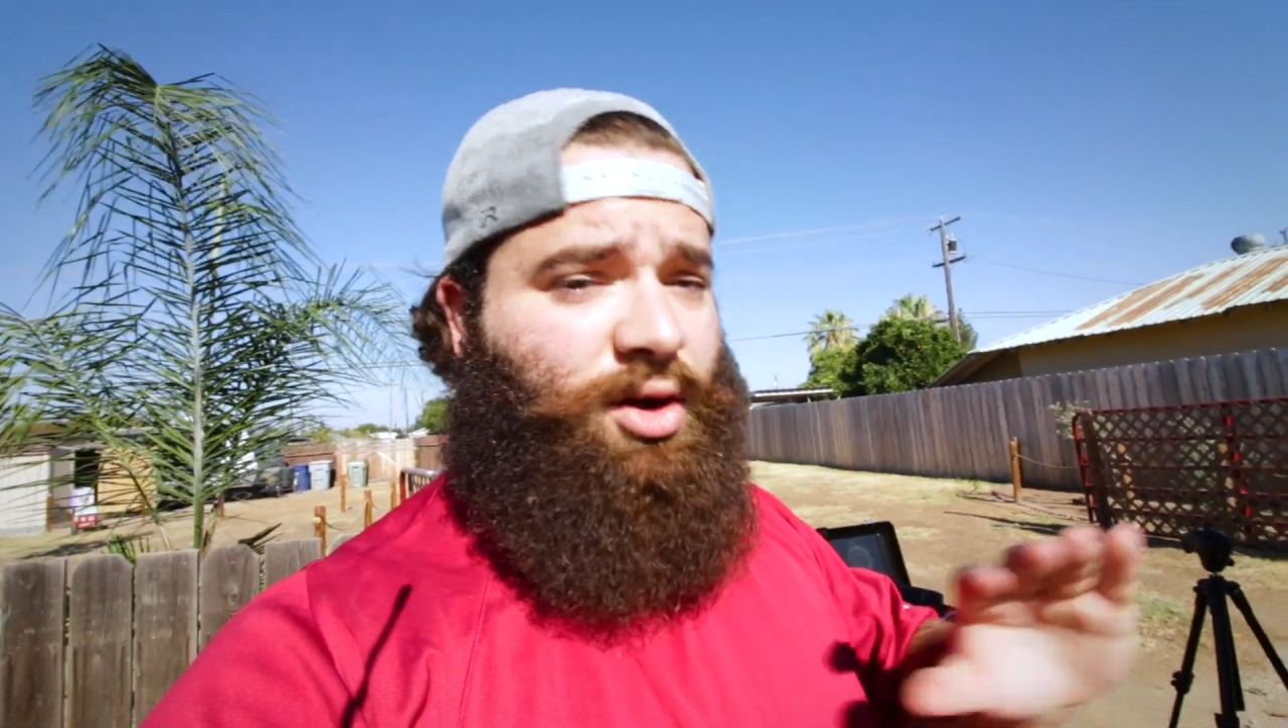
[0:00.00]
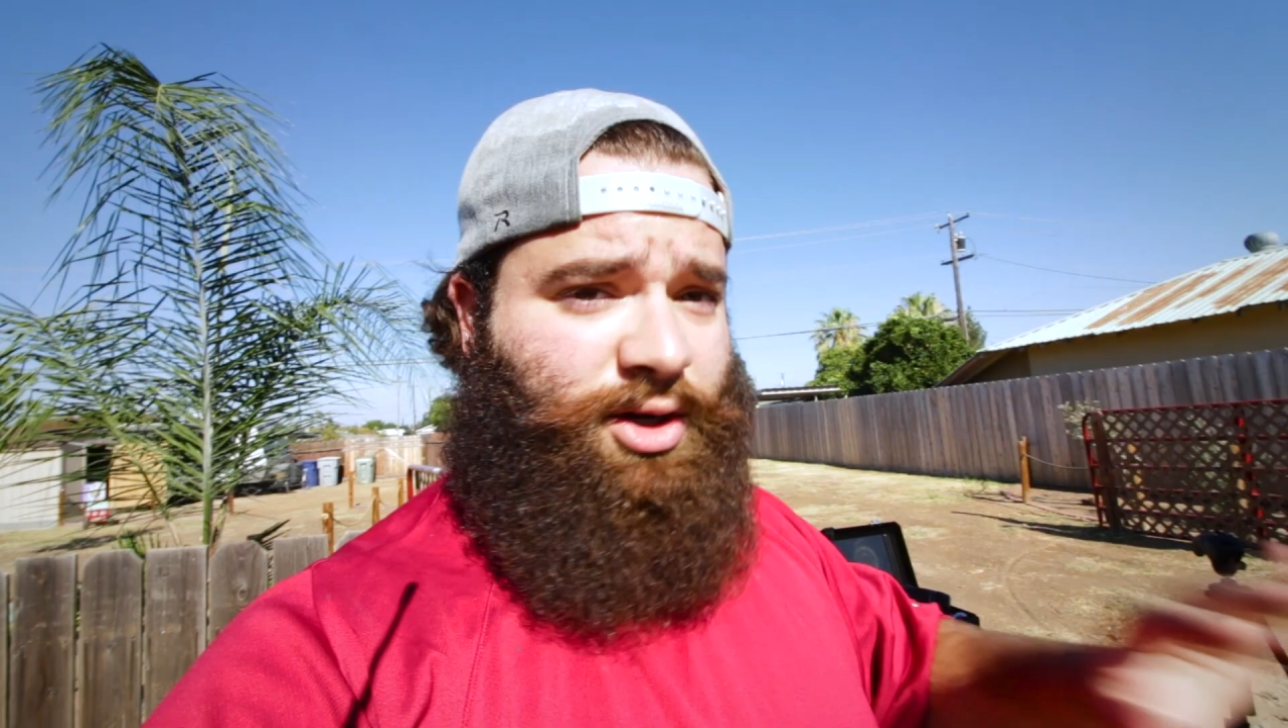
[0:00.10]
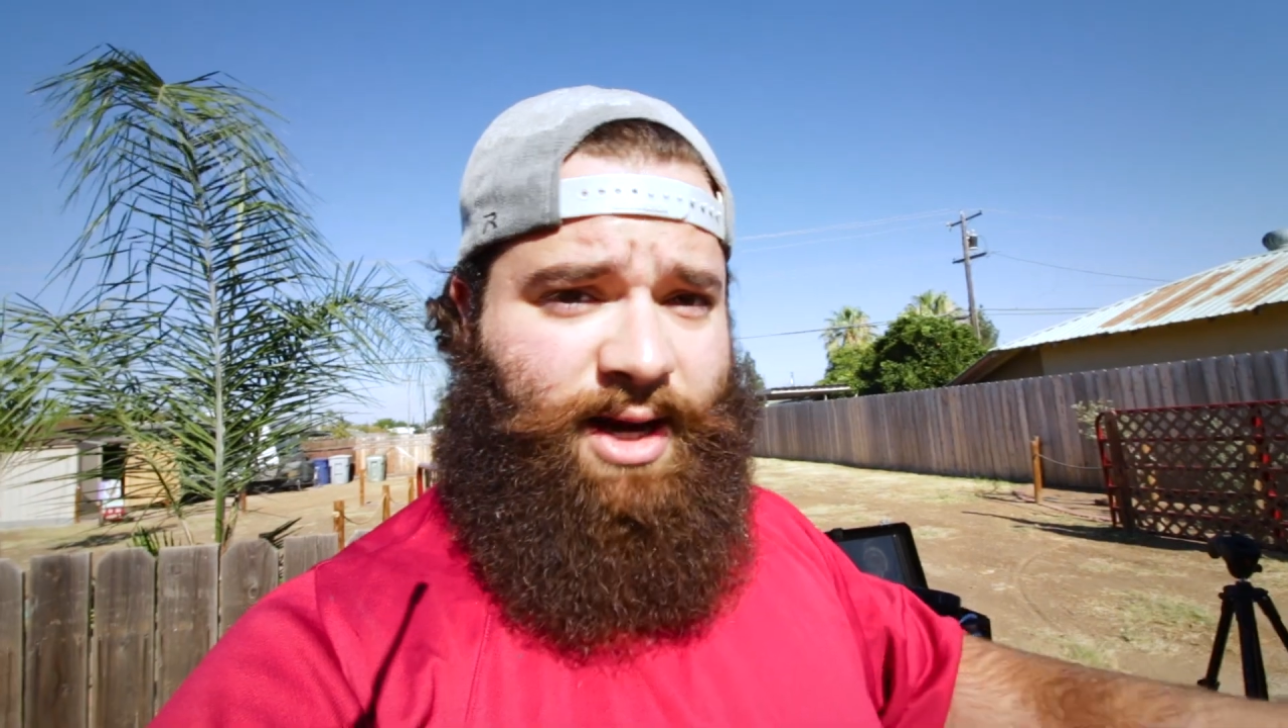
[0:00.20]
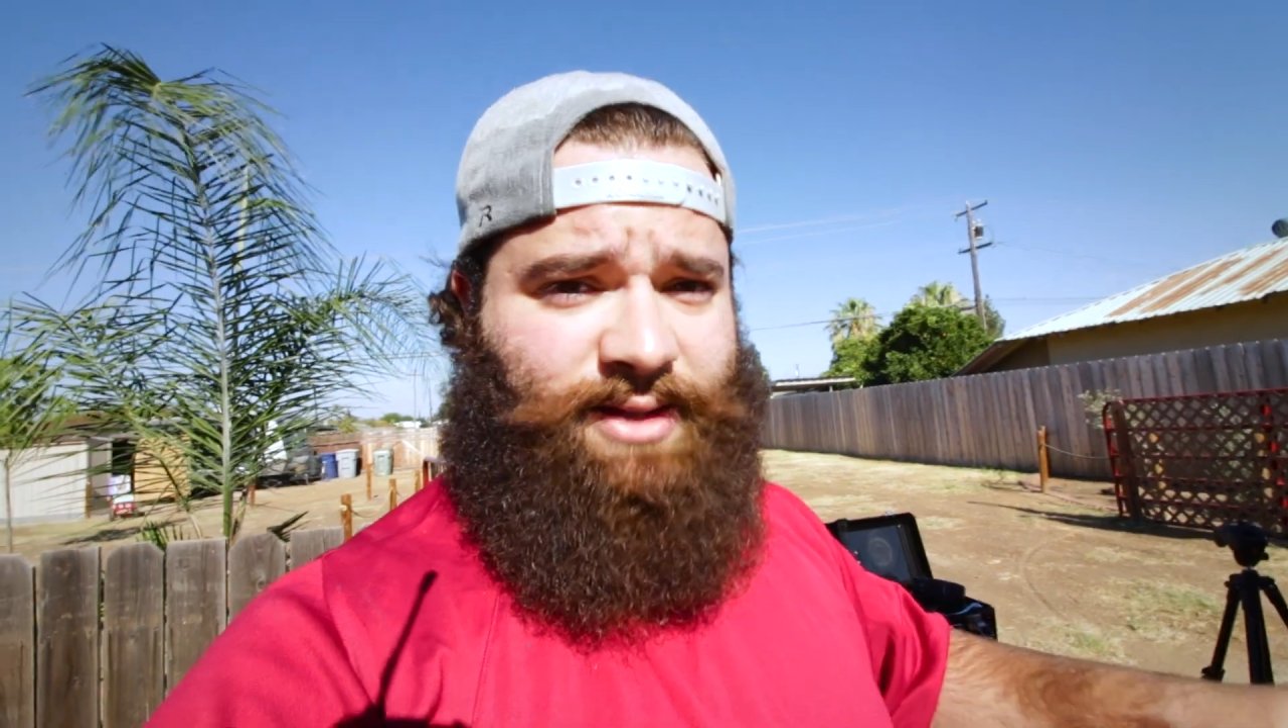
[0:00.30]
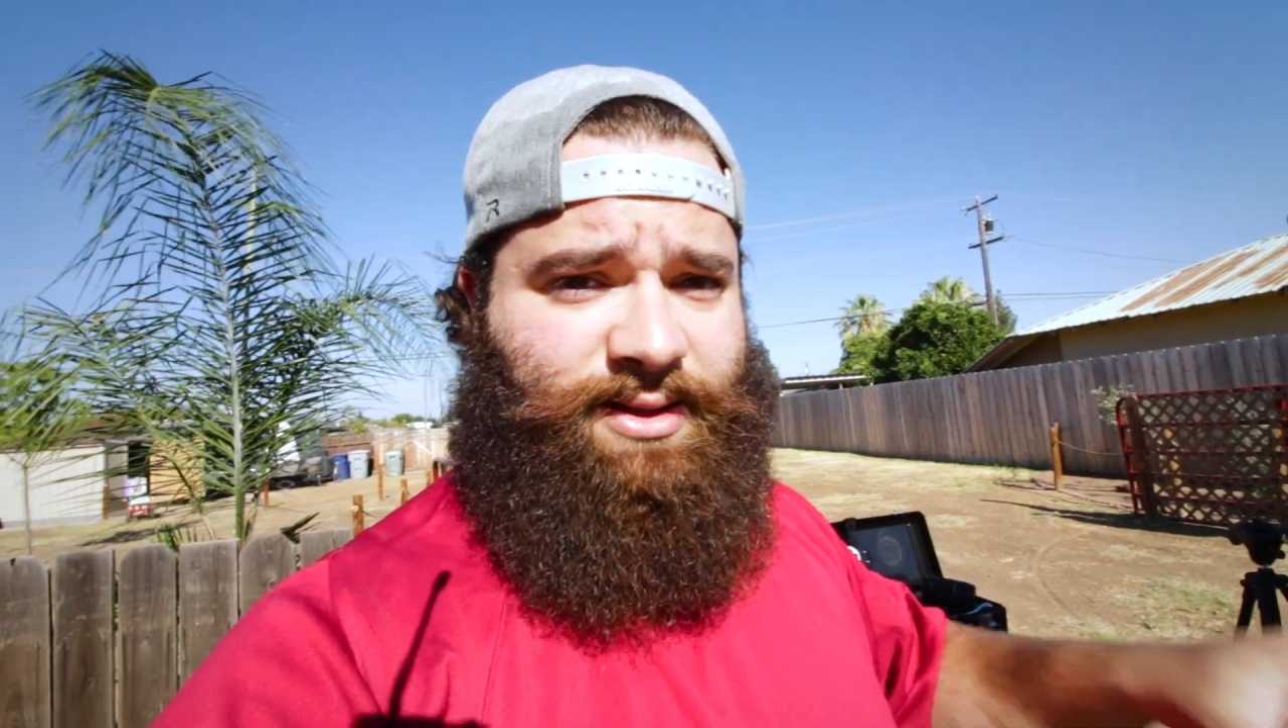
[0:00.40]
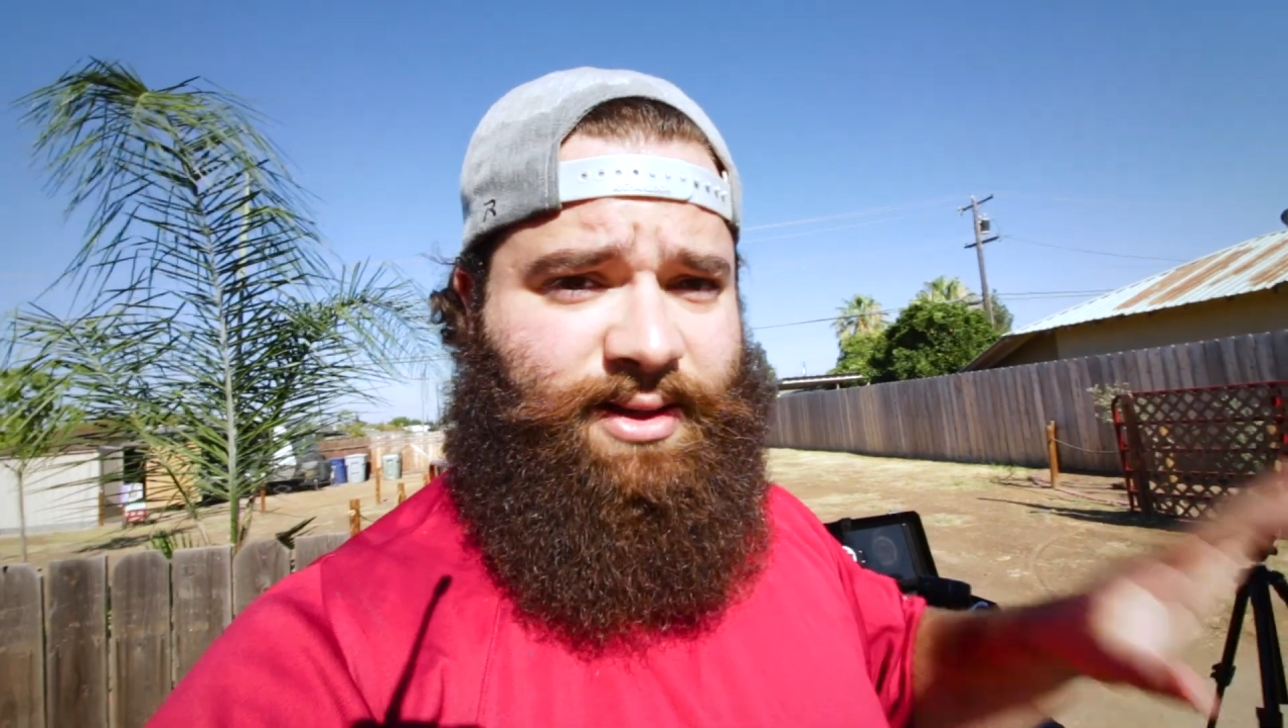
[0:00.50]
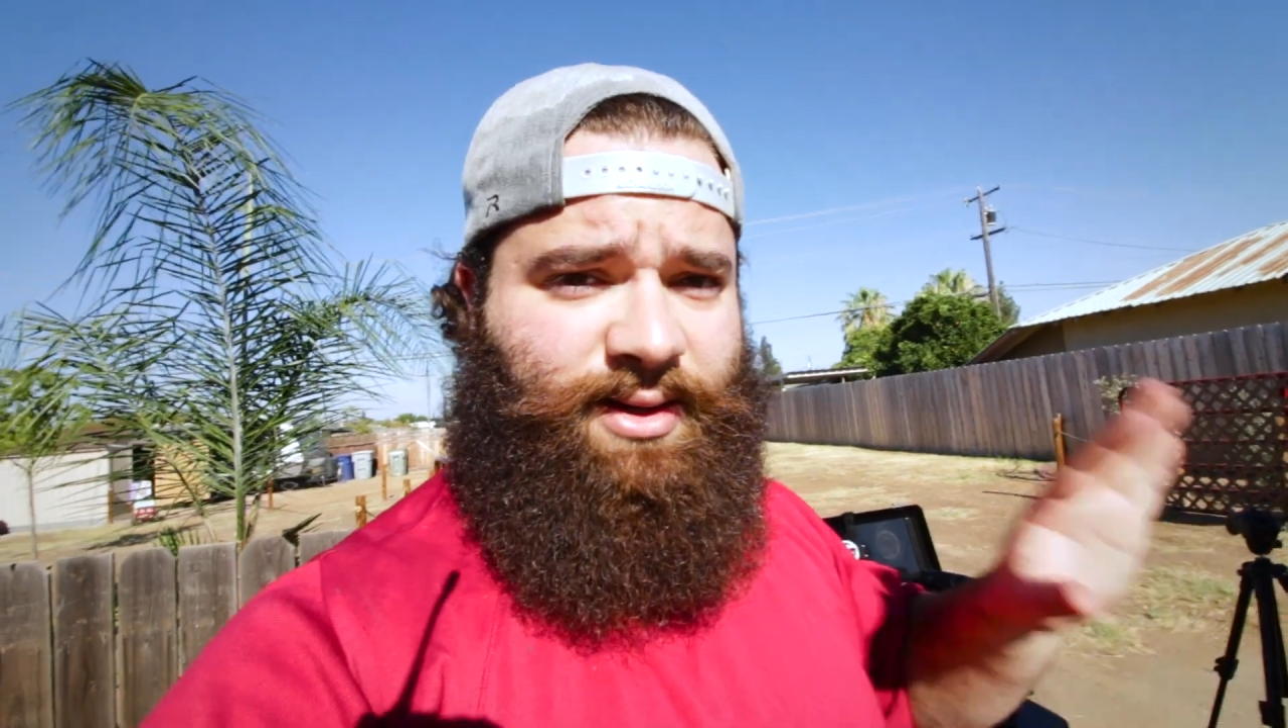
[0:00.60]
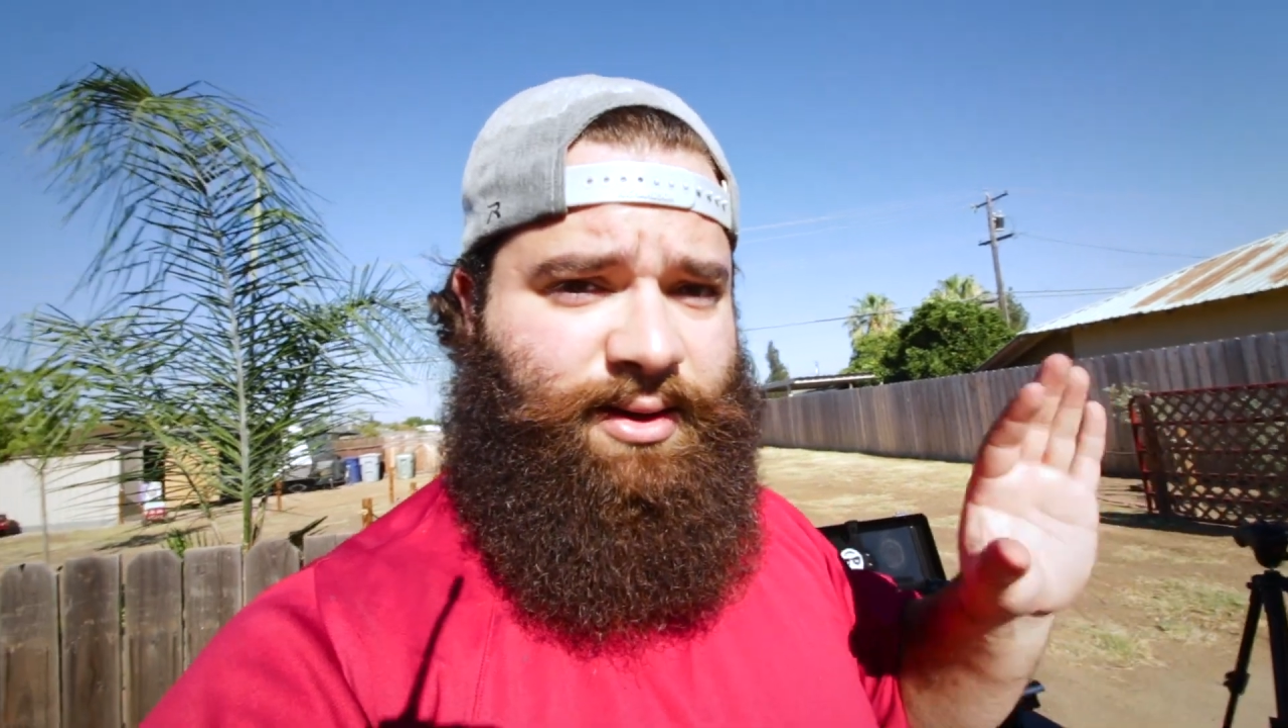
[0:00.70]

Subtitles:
connected